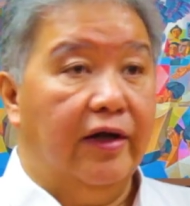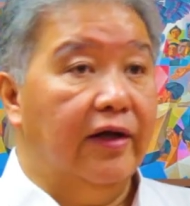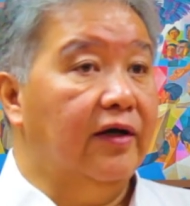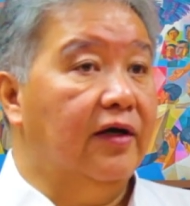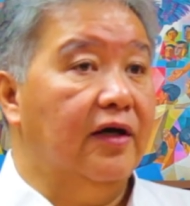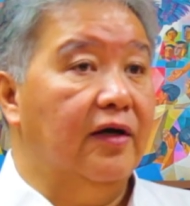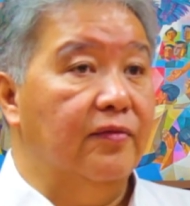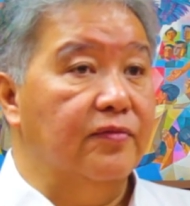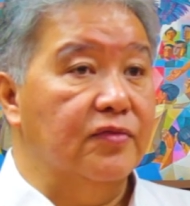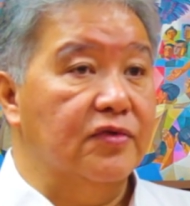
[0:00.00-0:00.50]

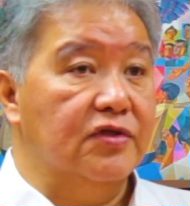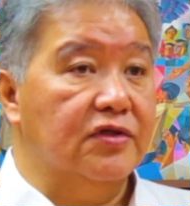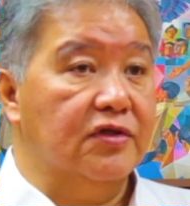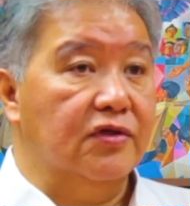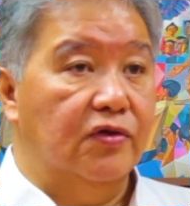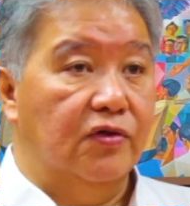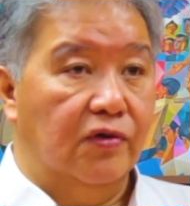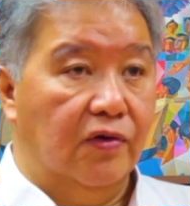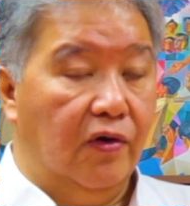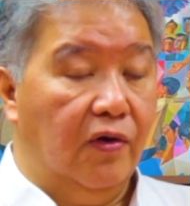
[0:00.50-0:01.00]
incomes
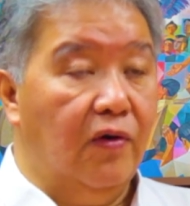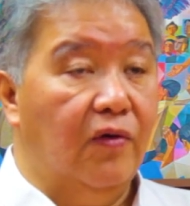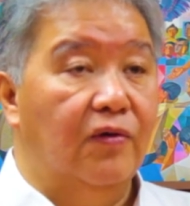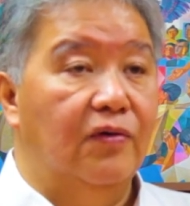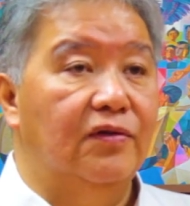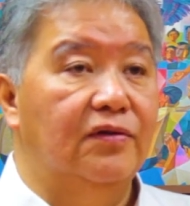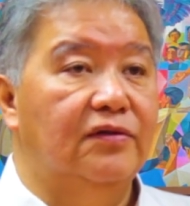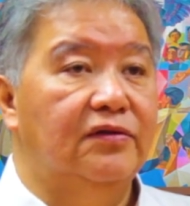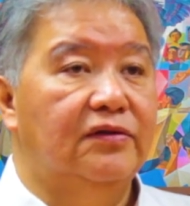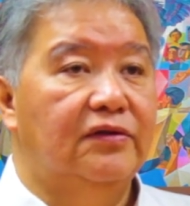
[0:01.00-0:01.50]

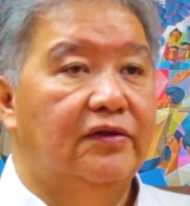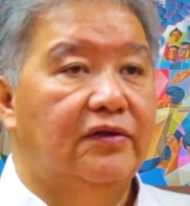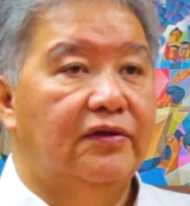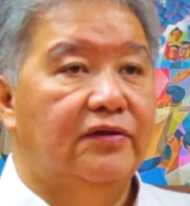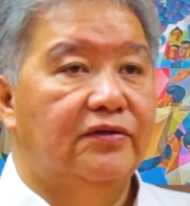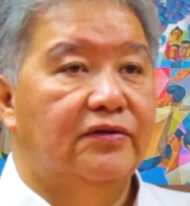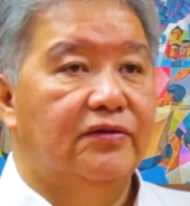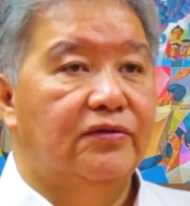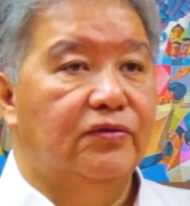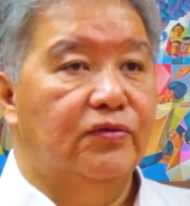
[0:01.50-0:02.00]
grow,
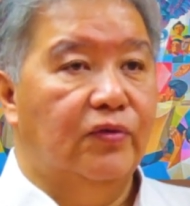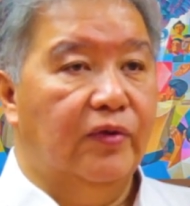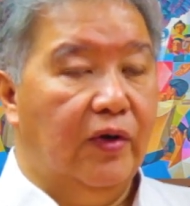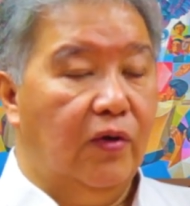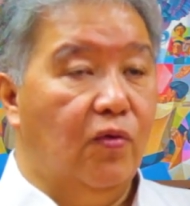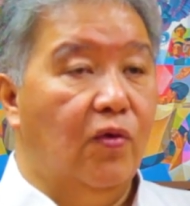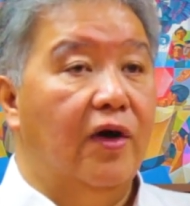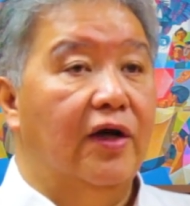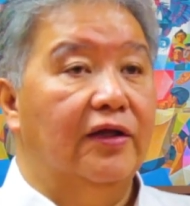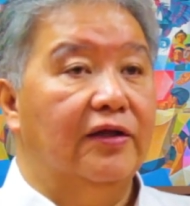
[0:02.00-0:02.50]

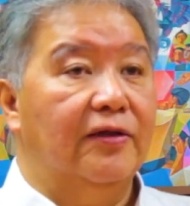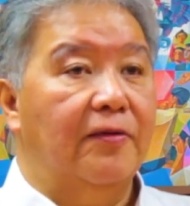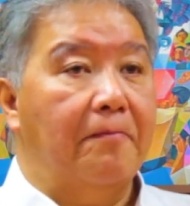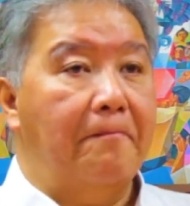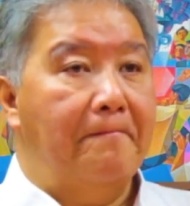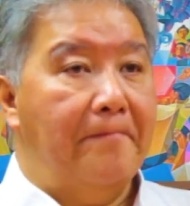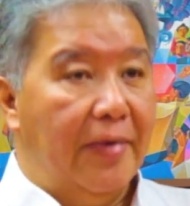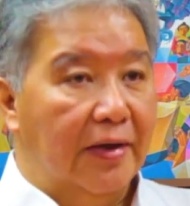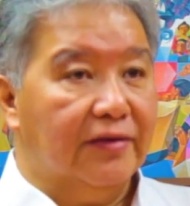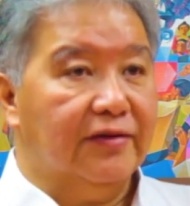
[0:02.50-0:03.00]
we want
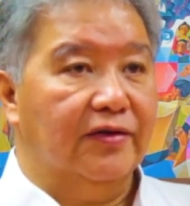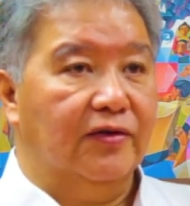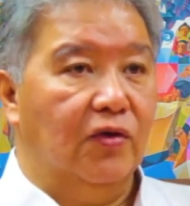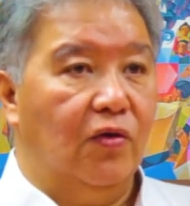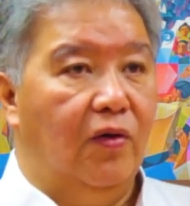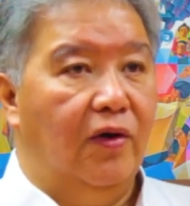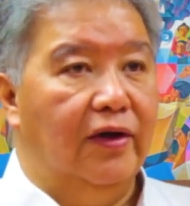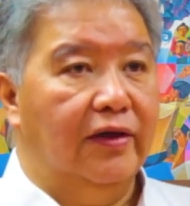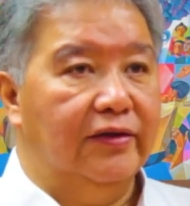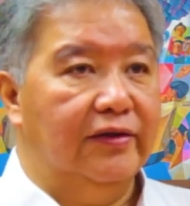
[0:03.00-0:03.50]
better
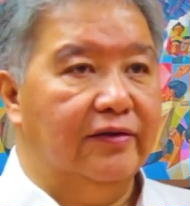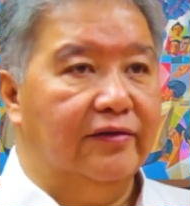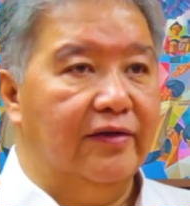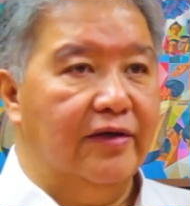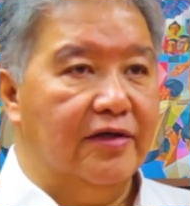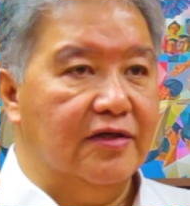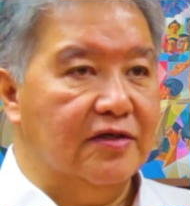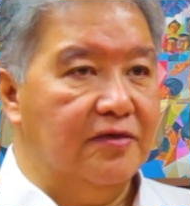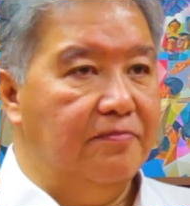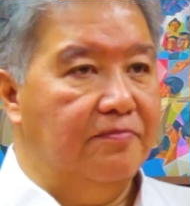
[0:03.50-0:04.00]
quality
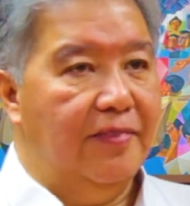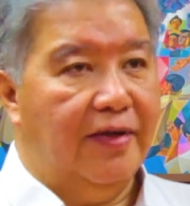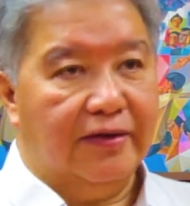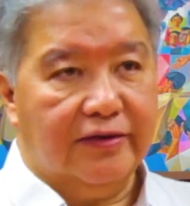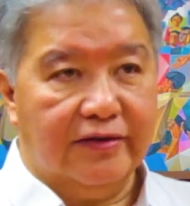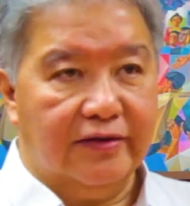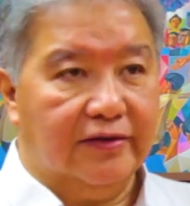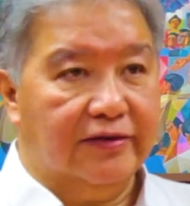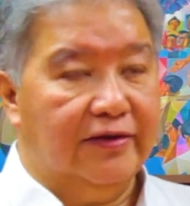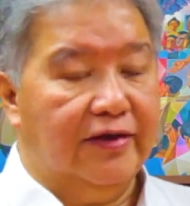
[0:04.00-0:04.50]
rice, better